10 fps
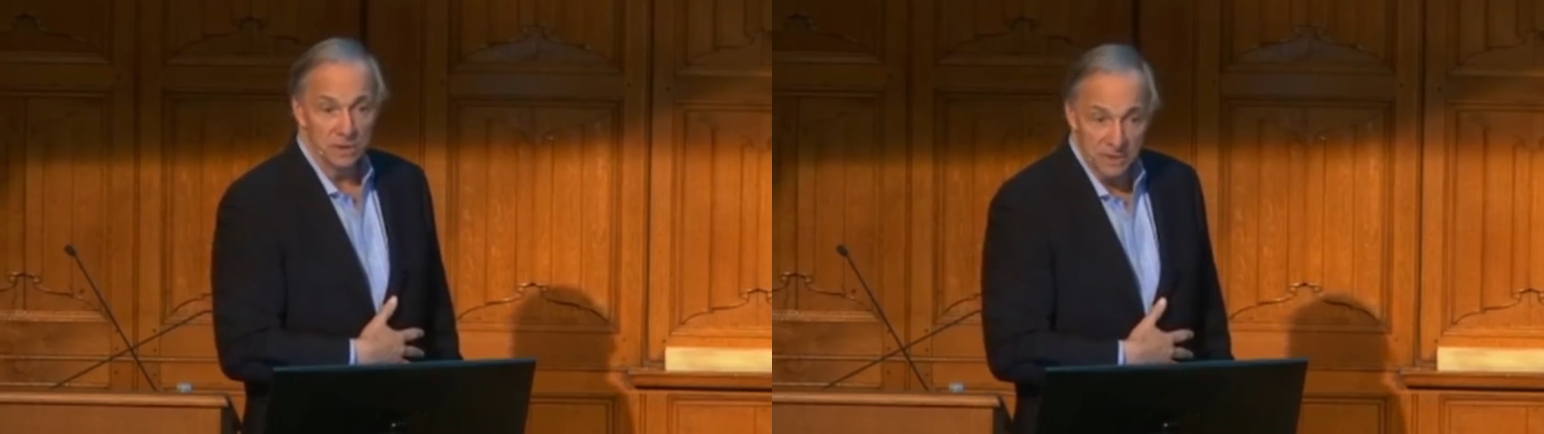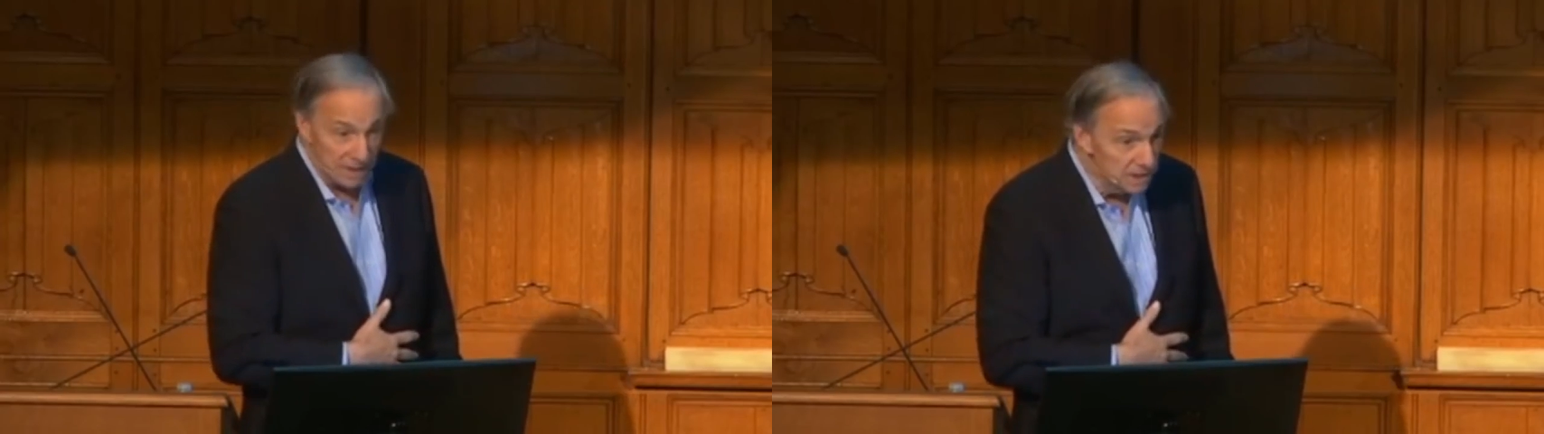
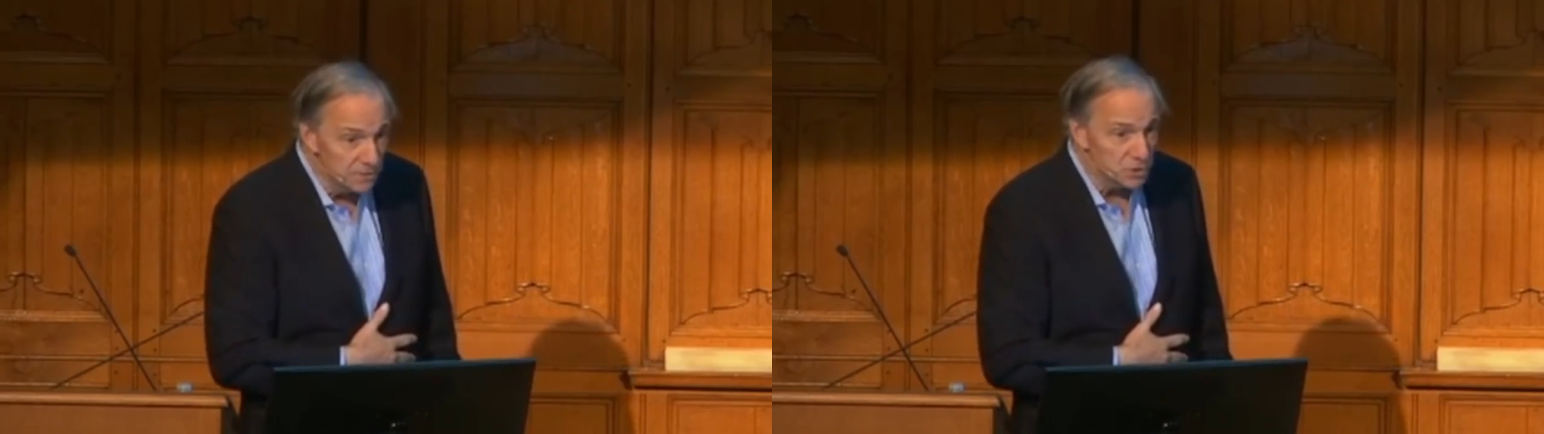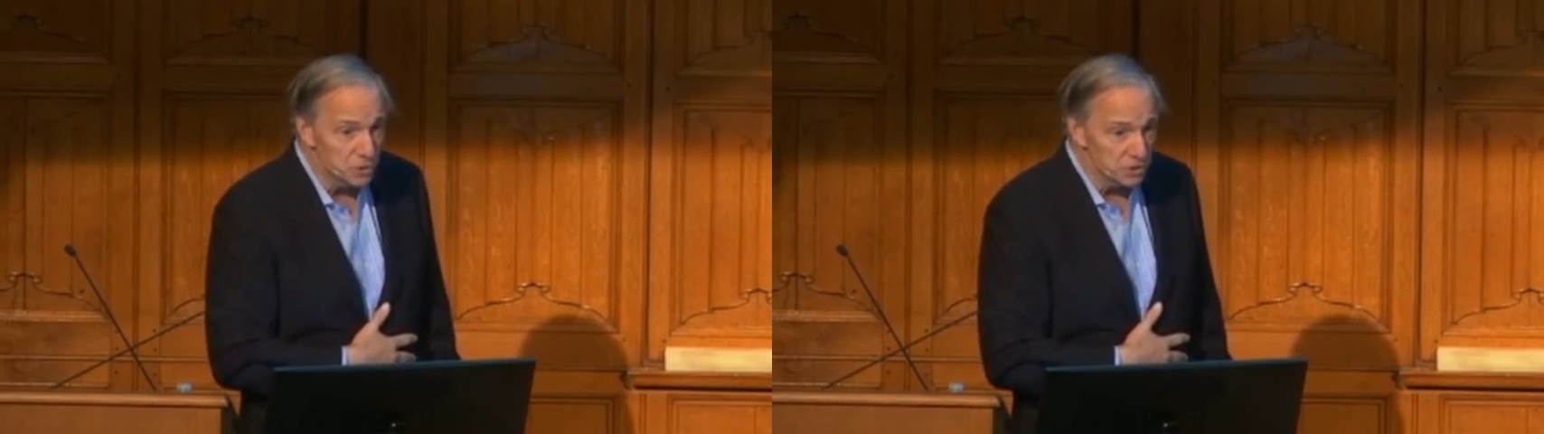the
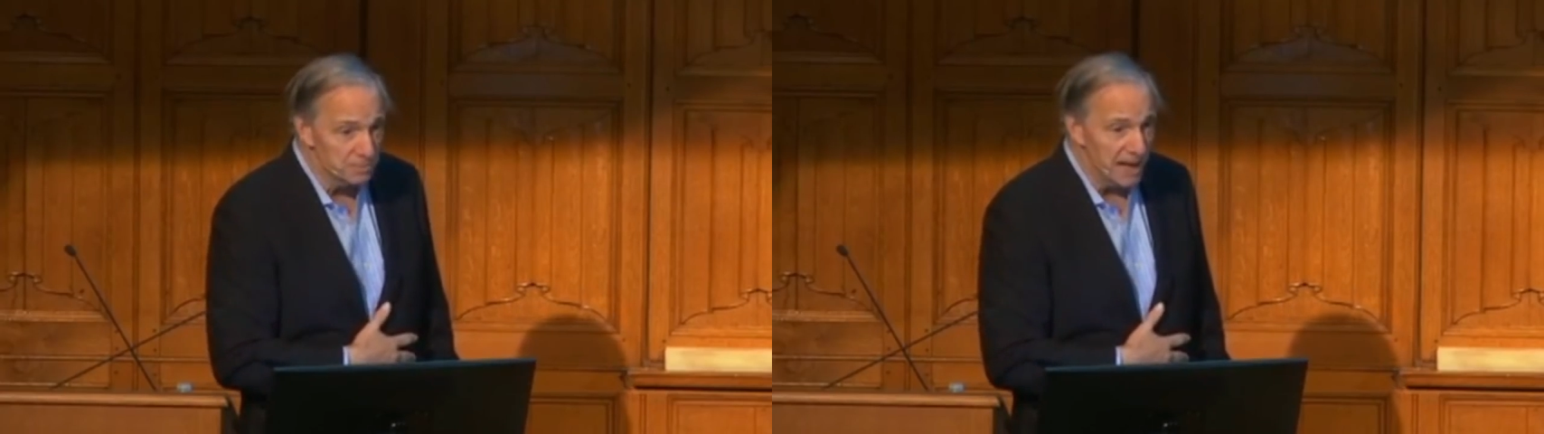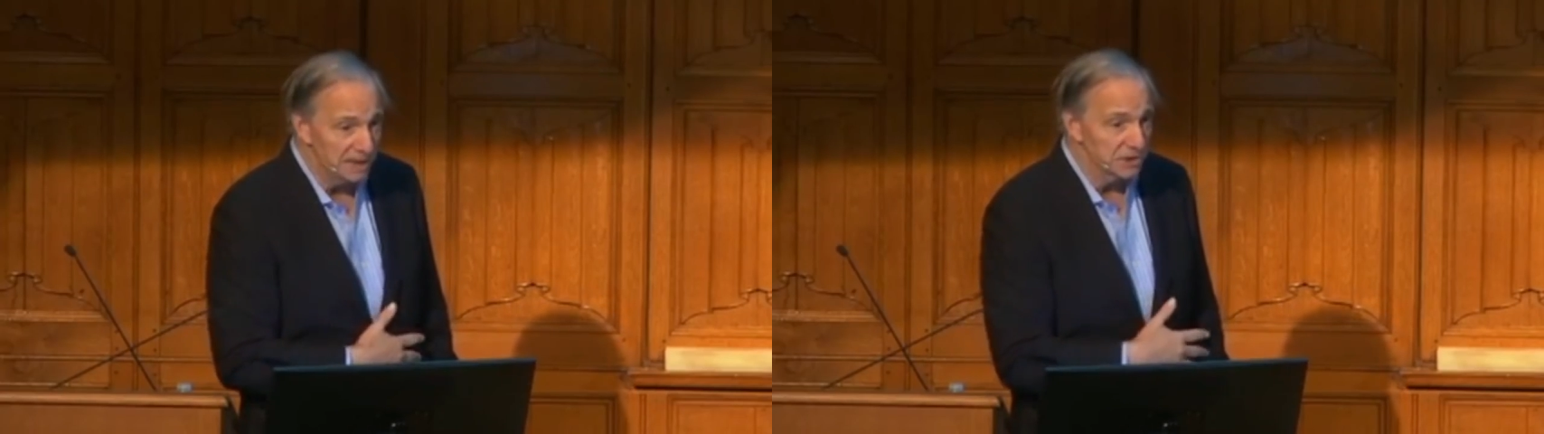individual's
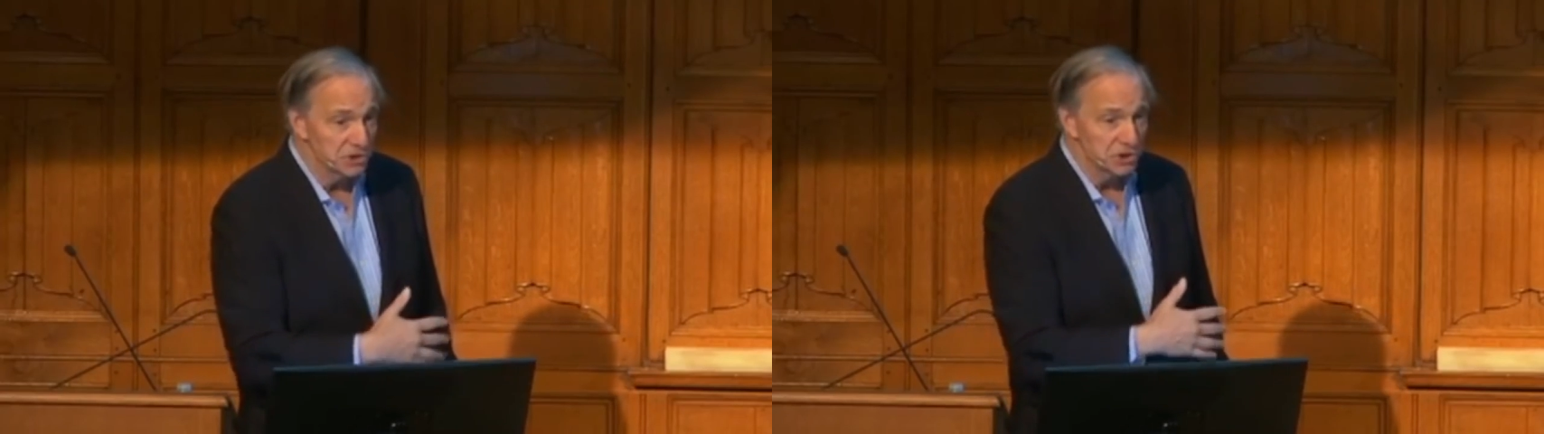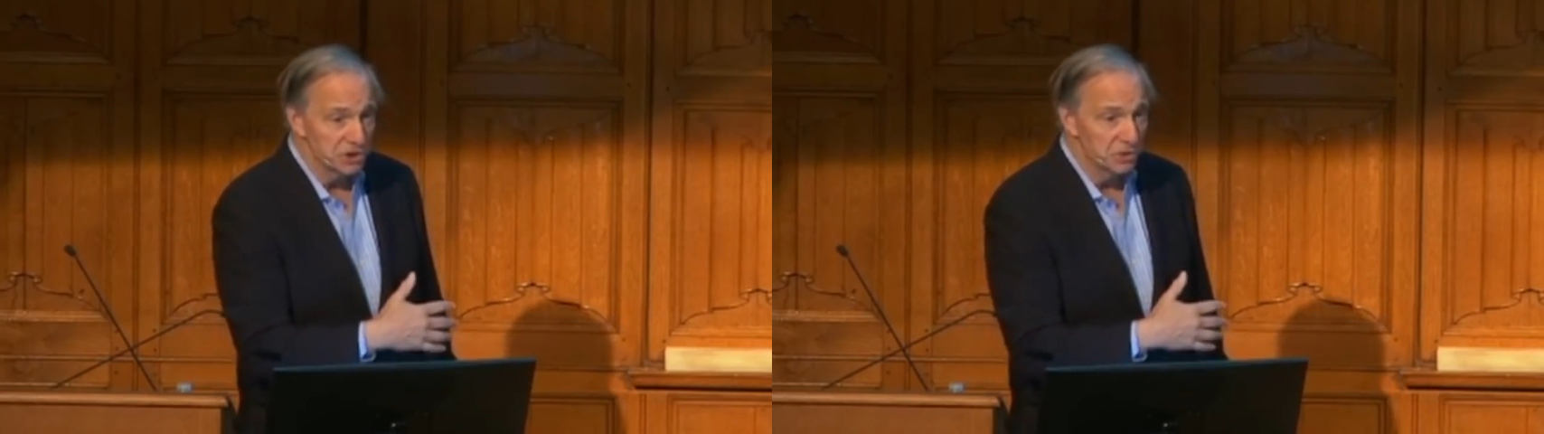balance
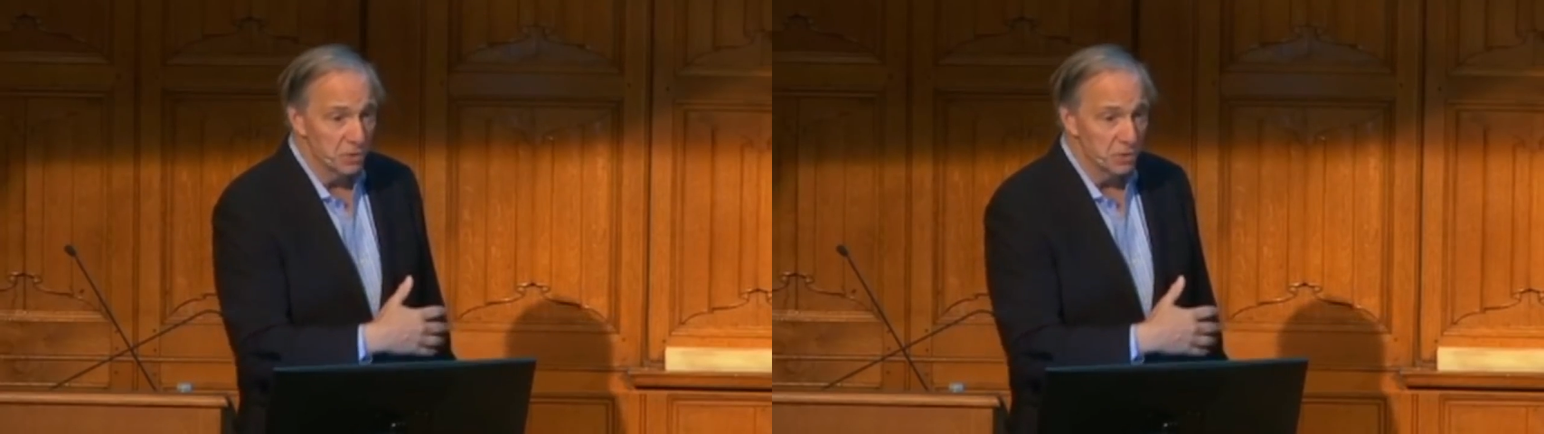sheet